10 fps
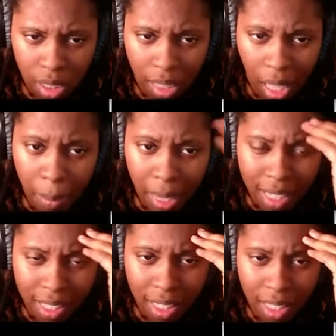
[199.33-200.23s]
That
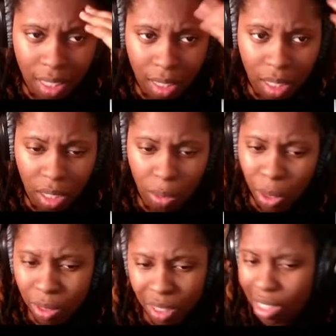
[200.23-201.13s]
makes
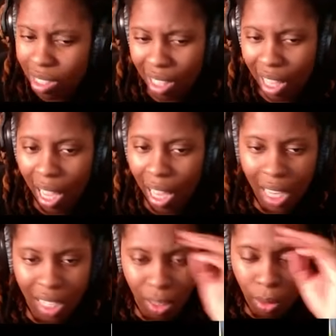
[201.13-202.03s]
zero sense.
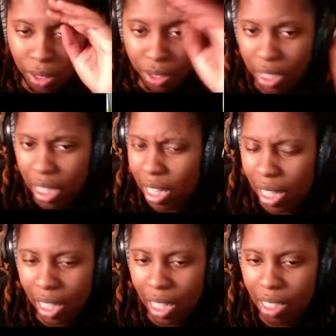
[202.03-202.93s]
I just don't understand
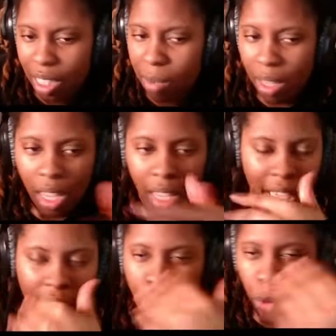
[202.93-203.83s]
that concept.
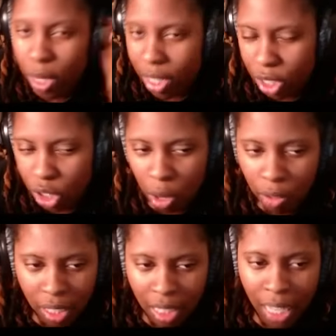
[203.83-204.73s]
Like, if you wanted to show
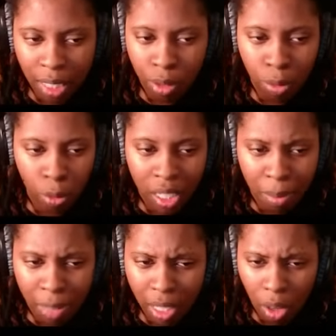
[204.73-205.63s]
off the tattoo, wouldn't
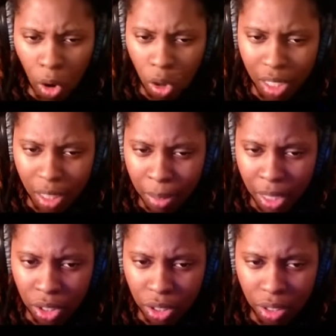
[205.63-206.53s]
it be in all of the
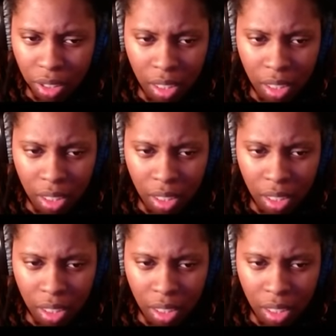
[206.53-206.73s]
pictures?